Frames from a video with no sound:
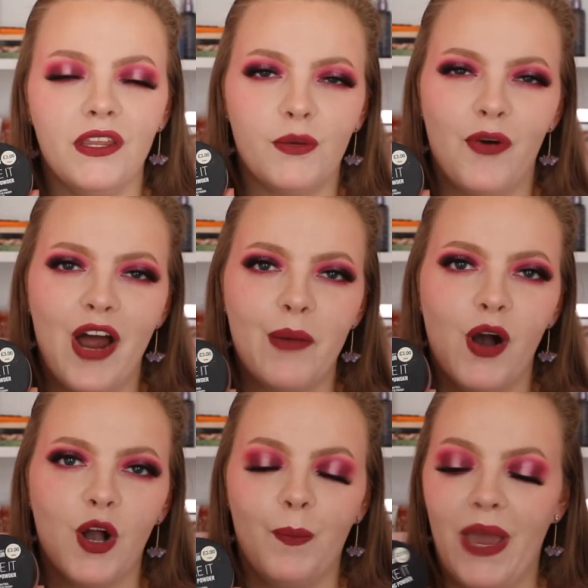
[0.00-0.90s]
The
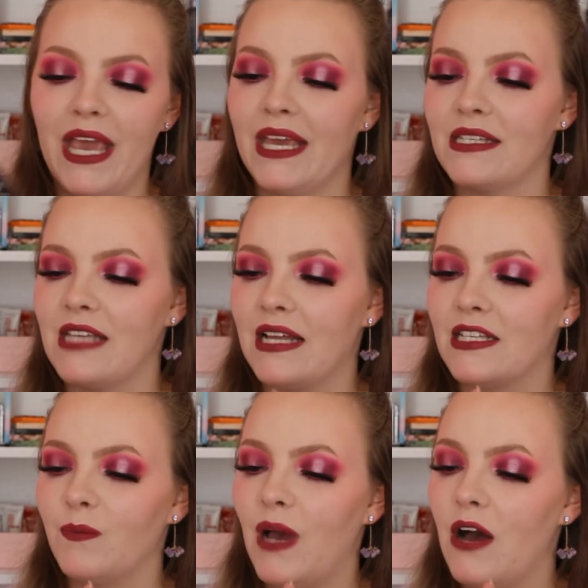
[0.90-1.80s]
Primark Bake It
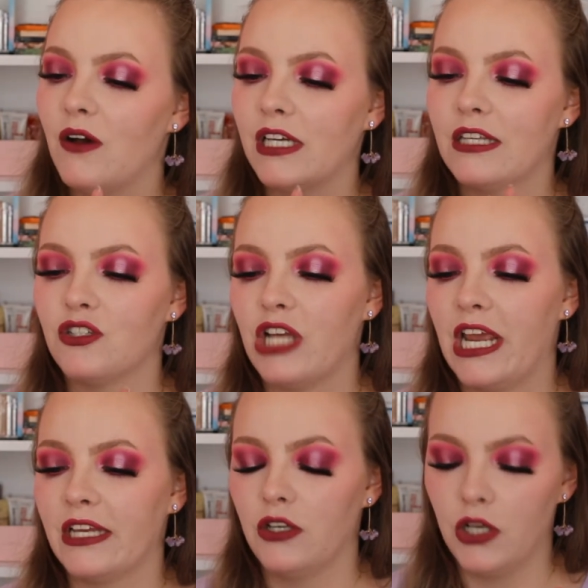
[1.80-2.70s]
Setting Powder in the
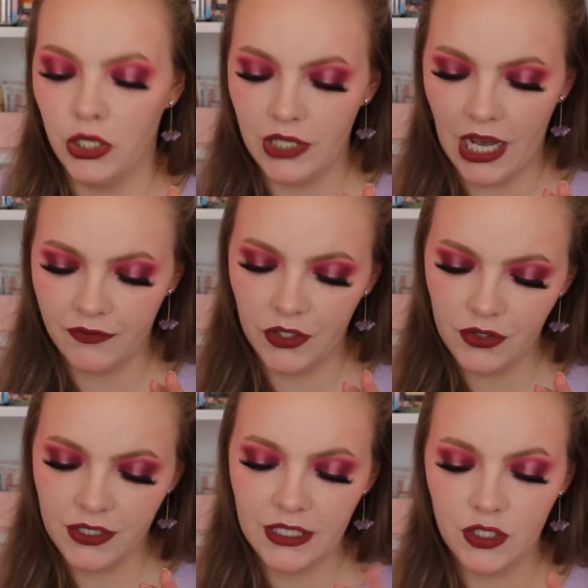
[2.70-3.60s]
shade Nude. I've
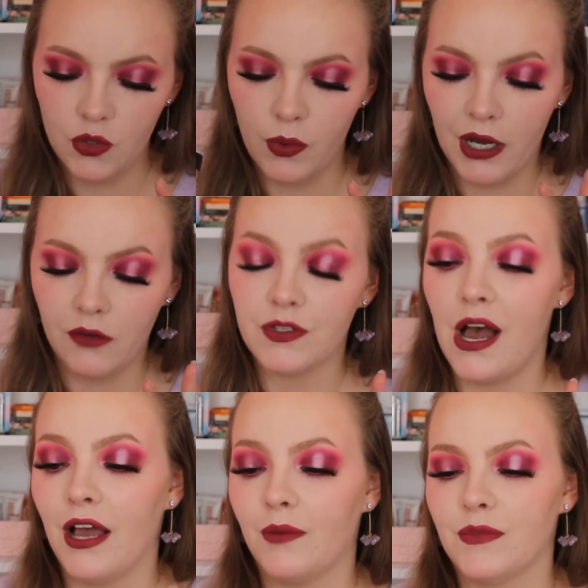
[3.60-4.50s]
used this 12
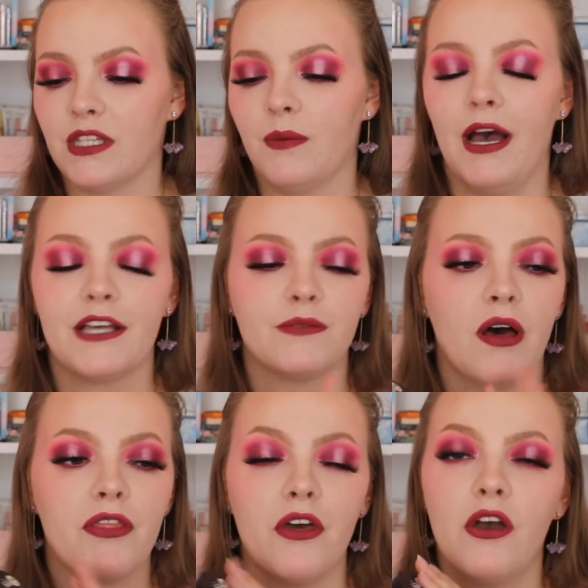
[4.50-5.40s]
times in the past
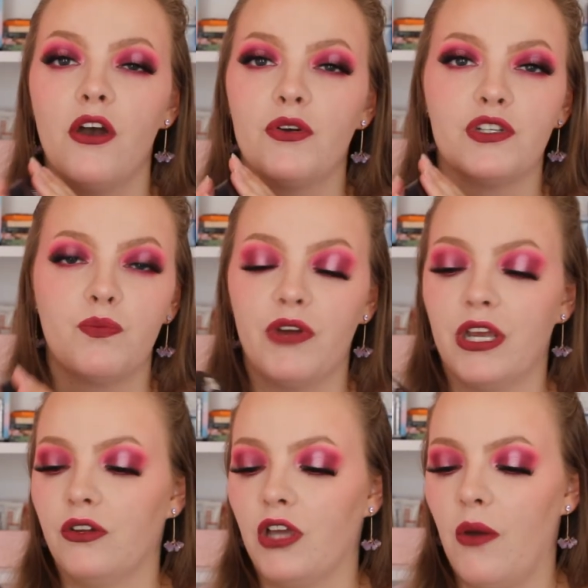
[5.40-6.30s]
month, which is pretty
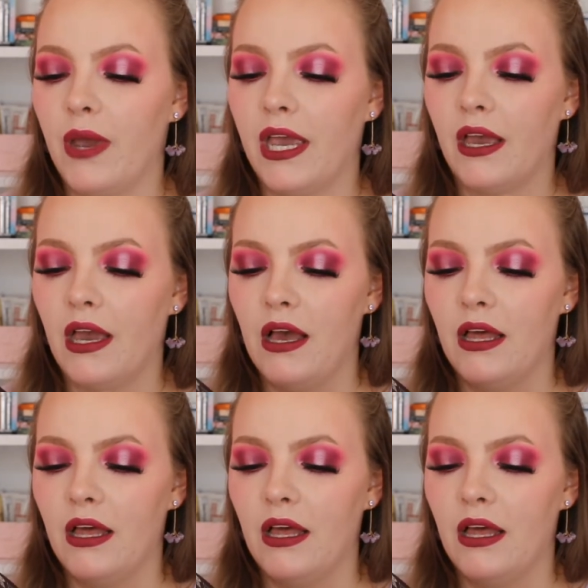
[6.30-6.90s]
good going.